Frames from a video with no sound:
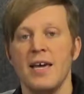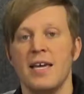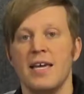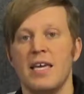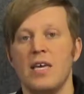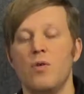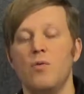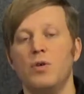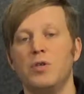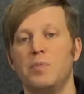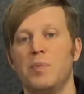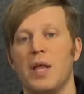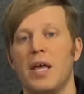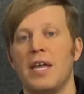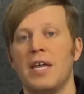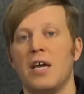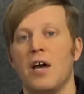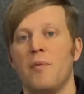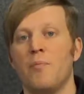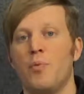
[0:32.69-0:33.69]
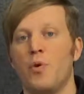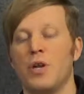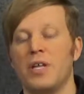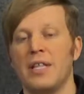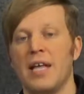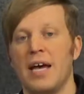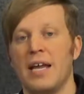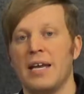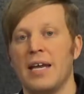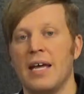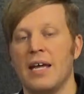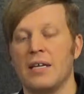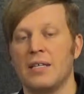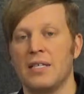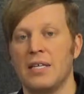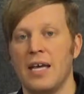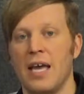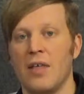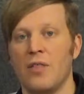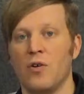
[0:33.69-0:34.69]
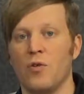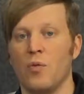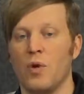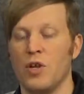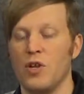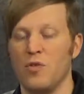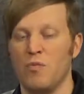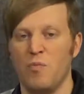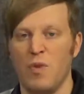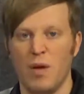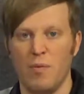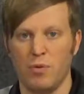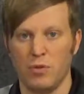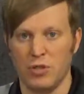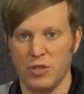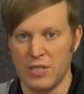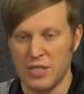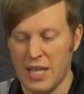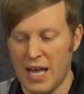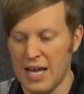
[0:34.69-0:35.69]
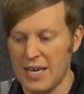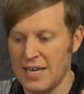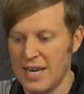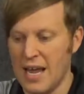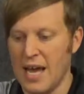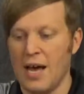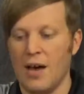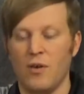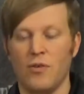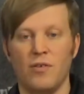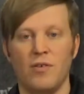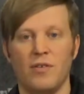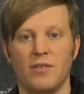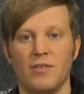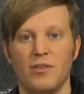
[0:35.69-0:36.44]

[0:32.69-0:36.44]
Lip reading: He was planning on putting that together where you'd be able to slide down